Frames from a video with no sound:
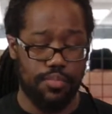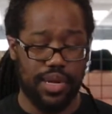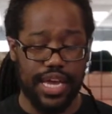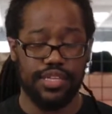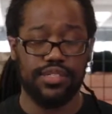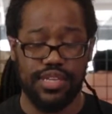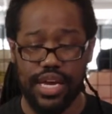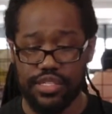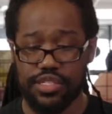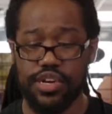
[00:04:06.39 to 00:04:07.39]
Blackest
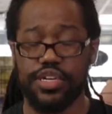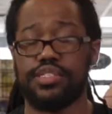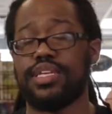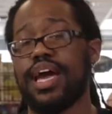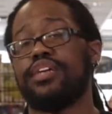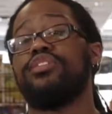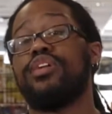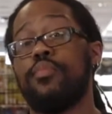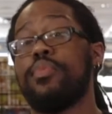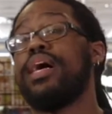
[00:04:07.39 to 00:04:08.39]
Night series, they actually
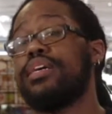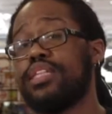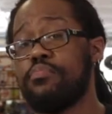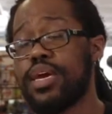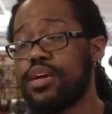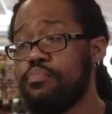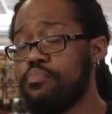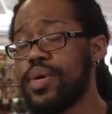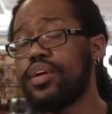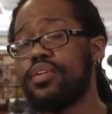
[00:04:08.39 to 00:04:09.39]
come back and they make a
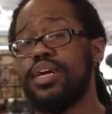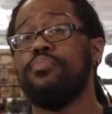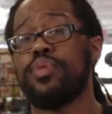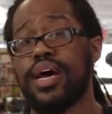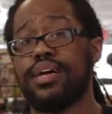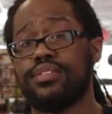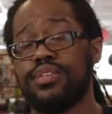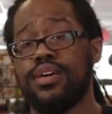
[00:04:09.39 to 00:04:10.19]
bigger impact